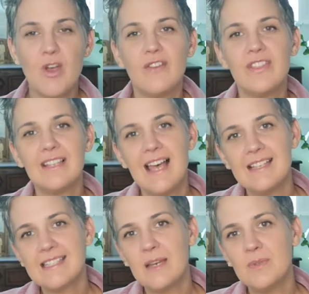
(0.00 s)
over the
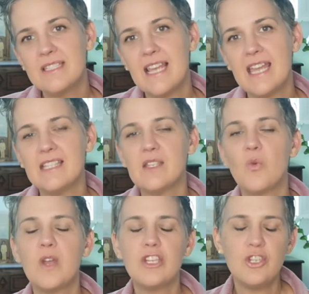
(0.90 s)
last couple of days
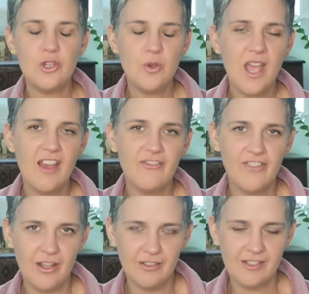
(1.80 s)
when you have
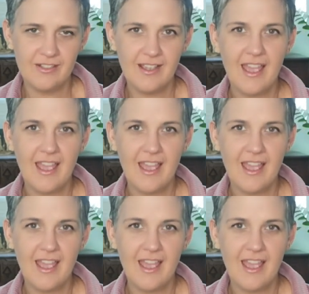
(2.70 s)
felt